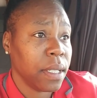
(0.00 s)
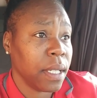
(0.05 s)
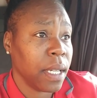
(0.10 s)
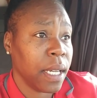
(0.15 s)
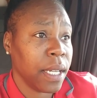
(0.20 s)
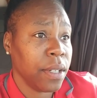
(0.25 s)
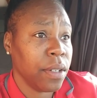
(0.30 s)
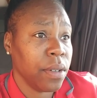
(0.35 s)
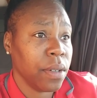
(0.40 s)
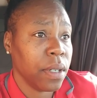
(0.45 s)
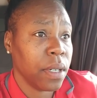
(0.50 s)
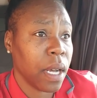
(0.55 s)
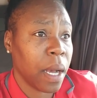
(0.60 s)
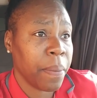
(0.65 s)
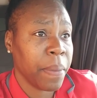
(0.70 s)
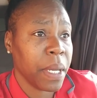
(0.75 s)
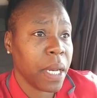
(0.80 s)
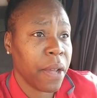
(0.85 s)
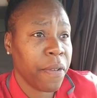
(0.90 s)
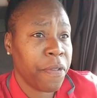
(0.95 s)
They ain't
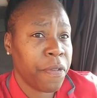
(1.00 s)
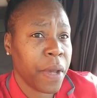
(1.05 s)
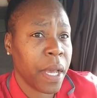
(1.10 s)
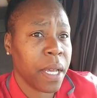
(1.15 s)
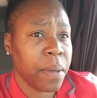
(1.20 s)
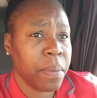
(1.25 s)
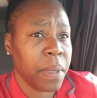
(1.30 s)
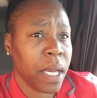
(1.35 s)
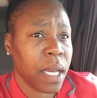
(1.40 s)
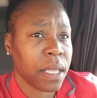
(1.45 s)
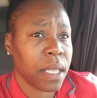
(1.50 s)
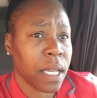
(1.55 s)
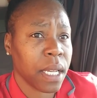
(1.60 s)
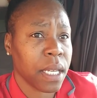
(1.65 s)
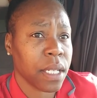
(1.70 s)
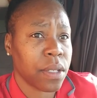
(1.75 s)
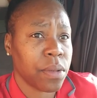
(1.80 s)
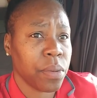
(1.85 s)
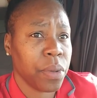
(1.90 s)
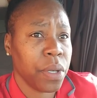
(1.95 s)
doing, they fed me, I
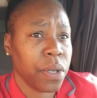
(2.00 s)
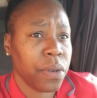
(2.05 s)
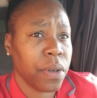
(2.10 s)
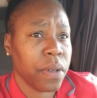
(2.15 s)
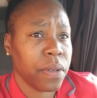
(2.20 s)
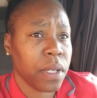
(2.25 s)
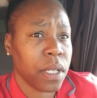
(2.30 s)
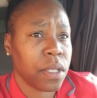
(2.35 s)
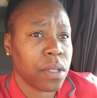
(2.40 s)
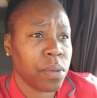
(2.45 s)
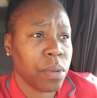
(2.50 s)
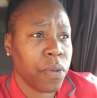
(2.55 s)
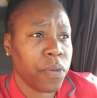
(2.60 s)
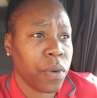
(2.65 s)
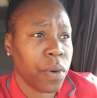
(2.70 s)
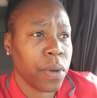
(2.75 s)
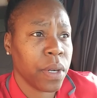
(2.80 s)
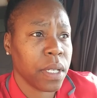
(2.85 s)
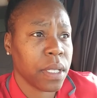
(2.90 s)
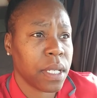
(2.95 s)
think, at Swift
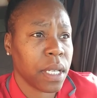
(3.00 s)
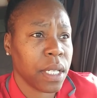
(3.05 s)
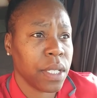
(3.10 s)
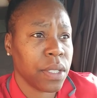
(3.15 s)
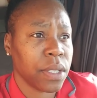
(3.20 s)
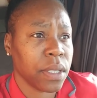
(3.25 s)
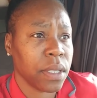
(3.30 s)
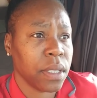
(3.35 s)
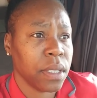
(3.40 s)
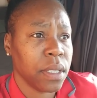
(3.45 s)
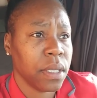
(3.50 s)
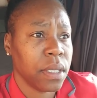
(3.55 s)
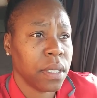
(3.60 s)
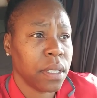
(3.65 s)
orientation.